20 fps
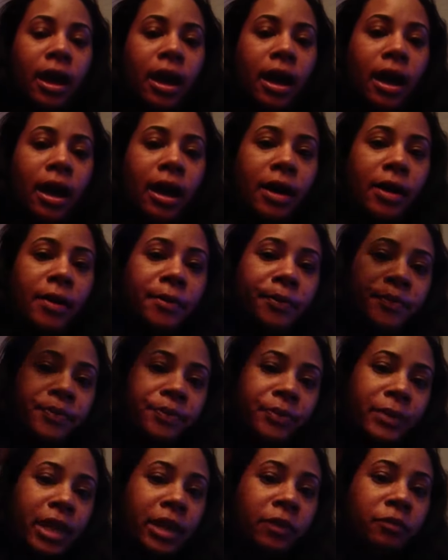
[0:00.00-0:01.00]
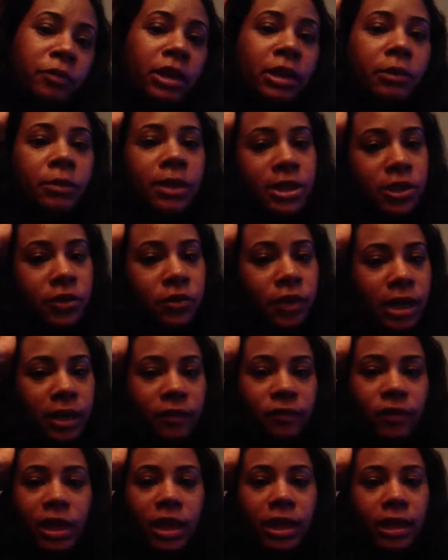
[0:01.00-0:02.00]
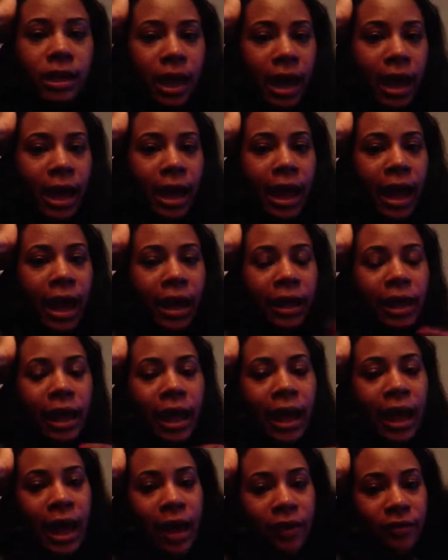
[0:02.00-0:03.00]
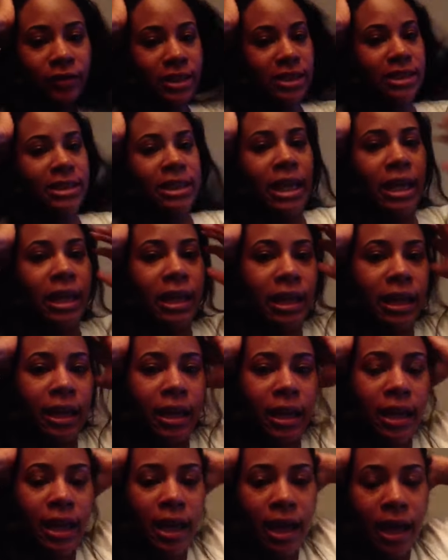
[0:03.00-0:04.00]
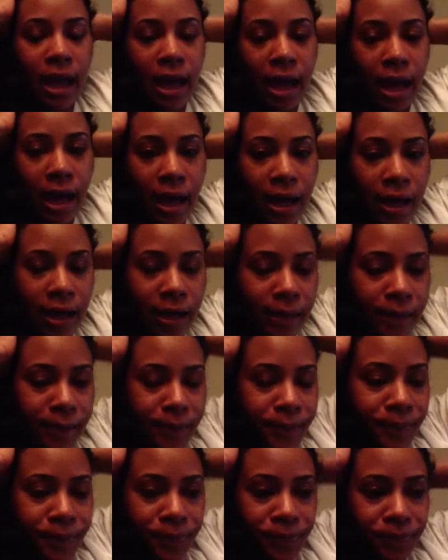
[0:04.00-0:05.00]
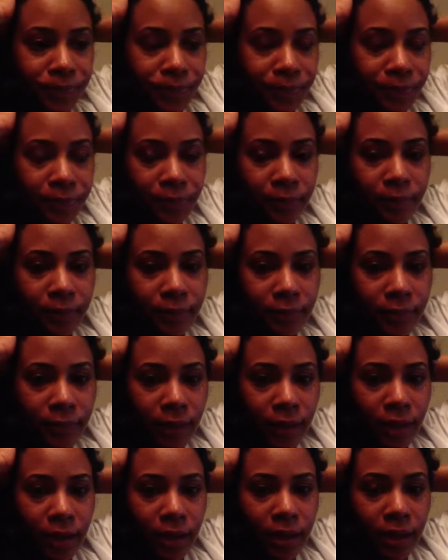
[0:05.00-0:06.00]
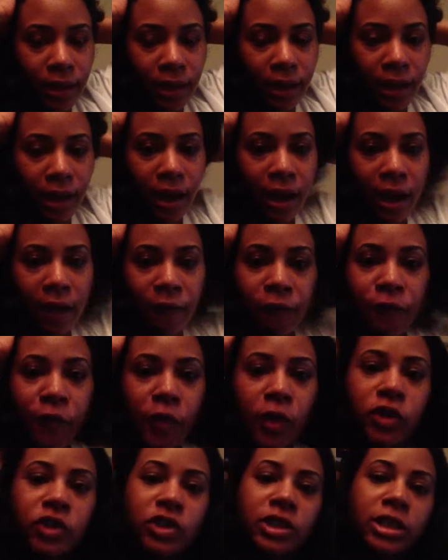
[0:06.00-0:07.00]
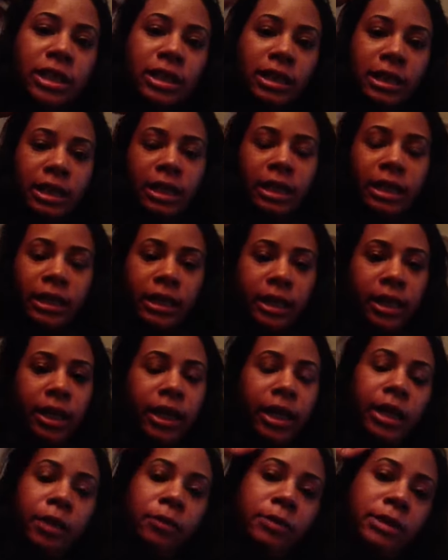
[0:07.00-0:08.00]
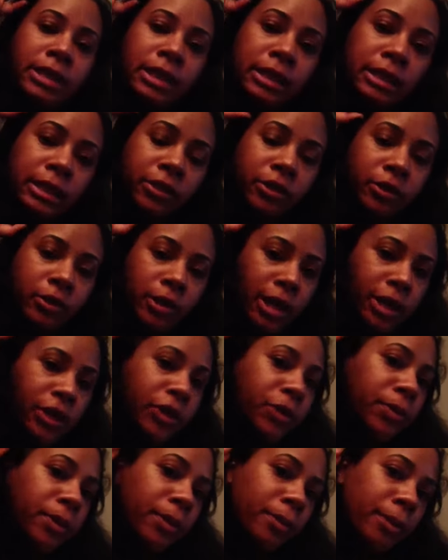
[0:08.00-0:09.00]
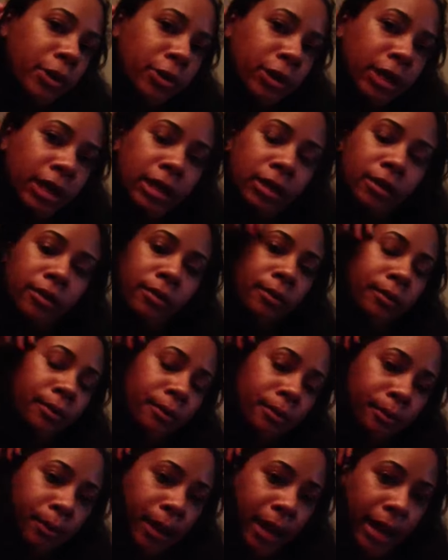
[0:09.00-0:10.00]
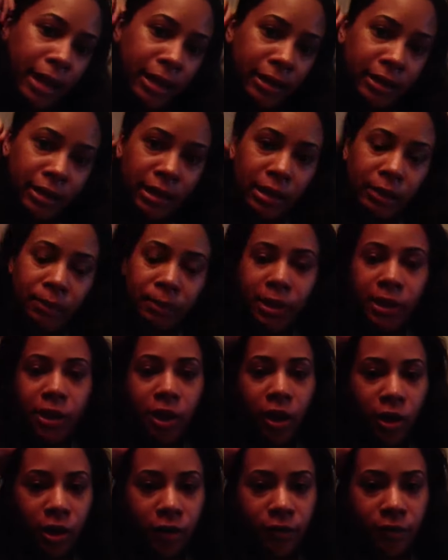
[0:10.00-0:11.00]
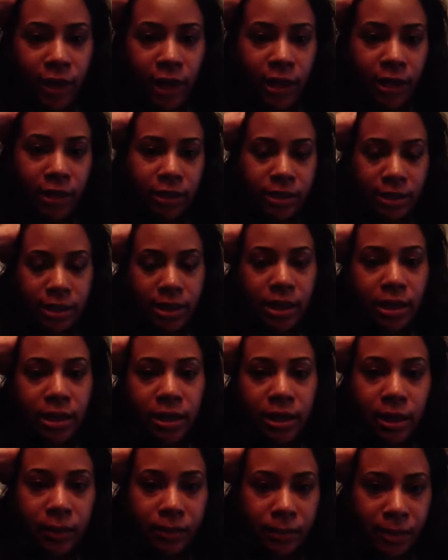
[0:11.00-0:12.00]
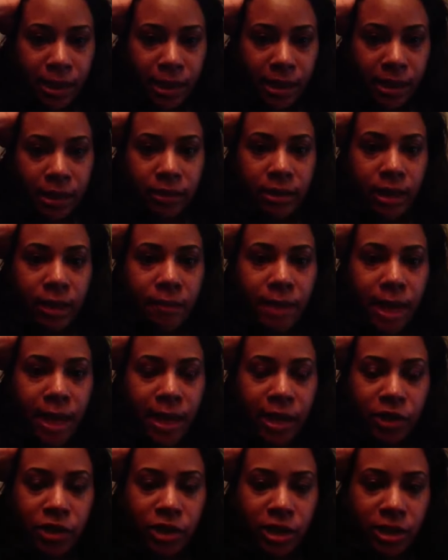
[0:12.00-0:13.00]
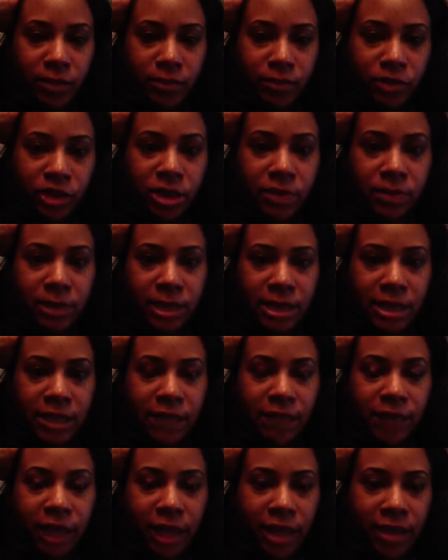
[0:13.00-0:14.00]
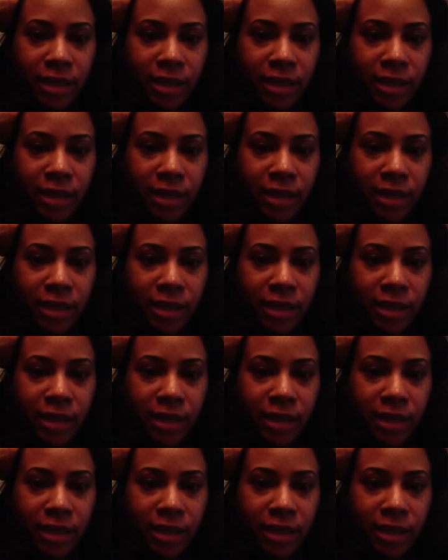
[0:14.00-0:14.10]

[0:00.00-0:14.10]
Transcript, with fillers: Um, it really was a great event. I, I, I have to say, um, unfortunately, it was a little under promoted by the PR event company that managed them just because of the fact